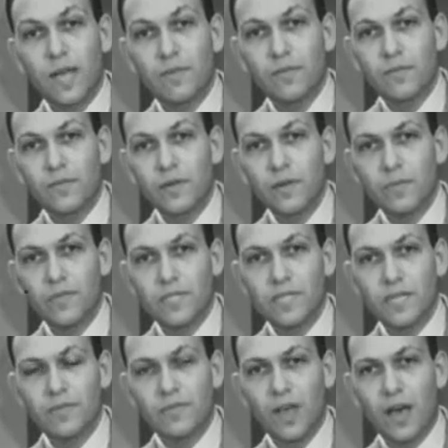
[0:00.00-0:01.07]
will have a
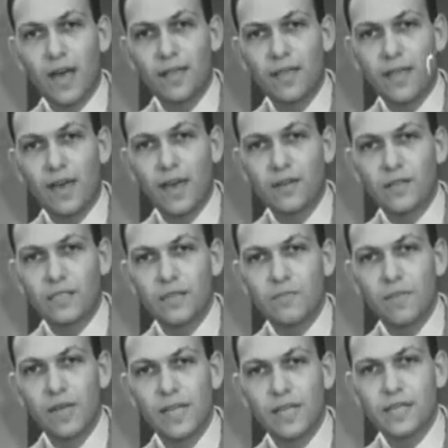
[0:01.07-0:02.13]
frequency of
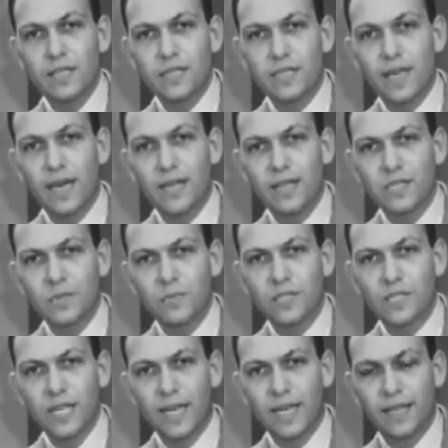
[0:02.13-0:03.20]
9,000 million cycles
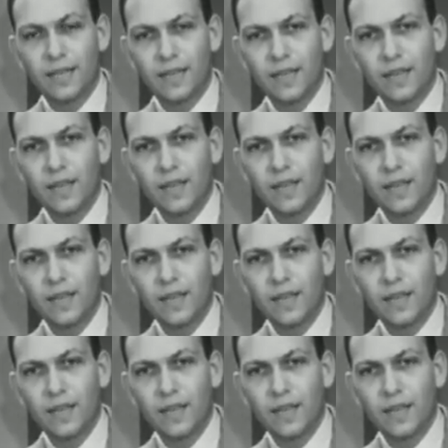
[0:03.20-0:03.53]
per second,